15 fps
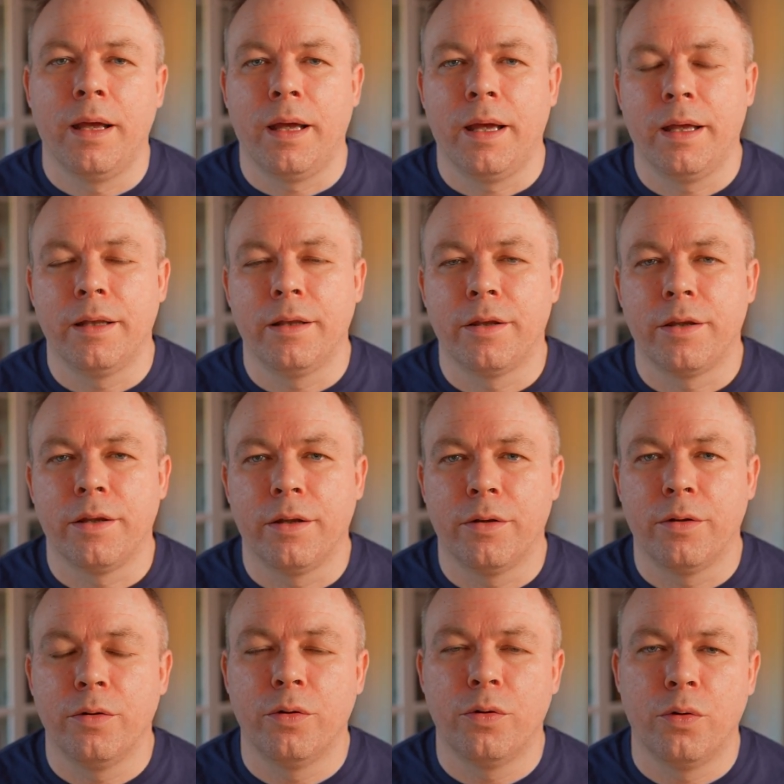and
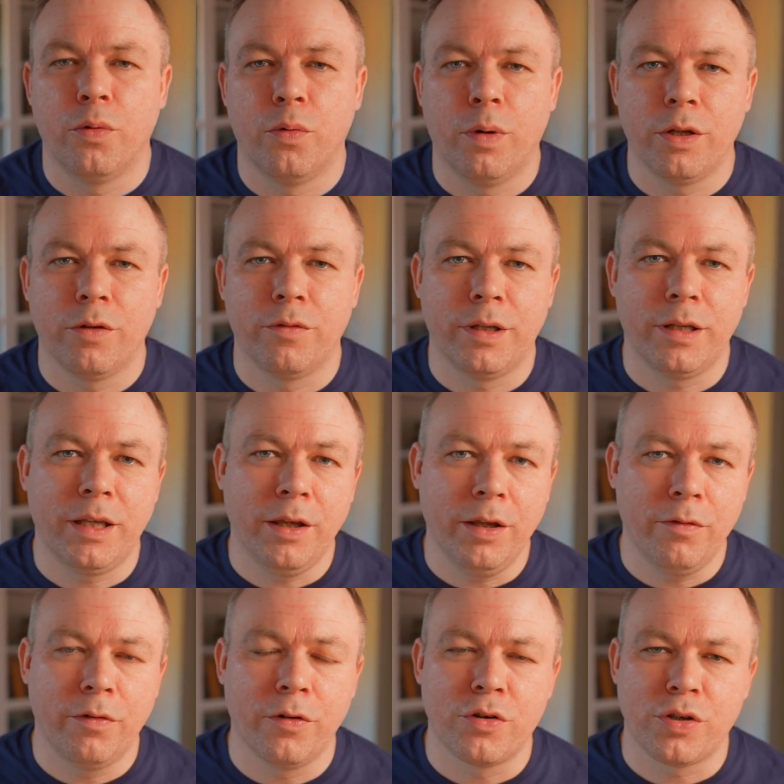uh, one of the key
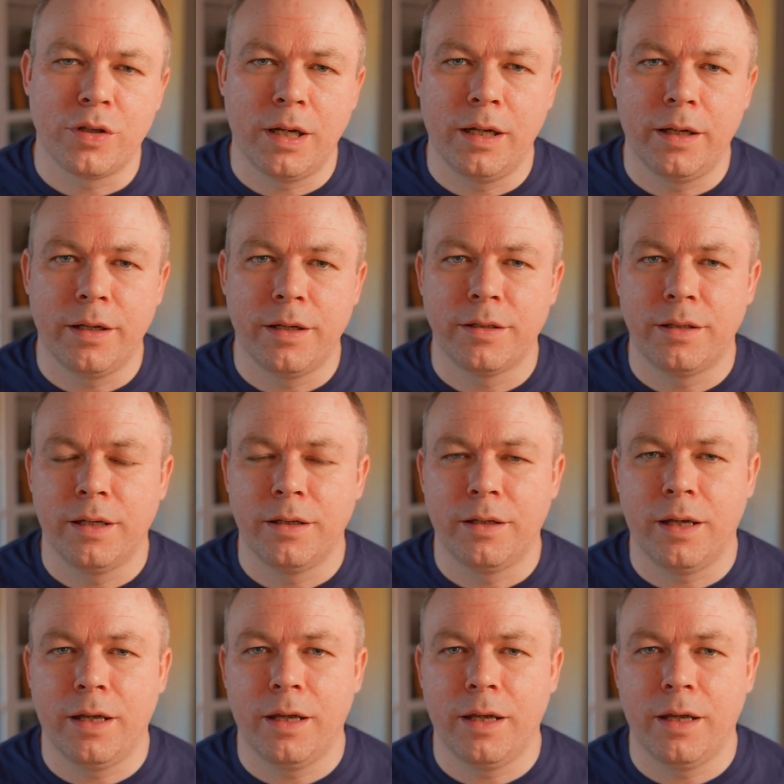functionalities that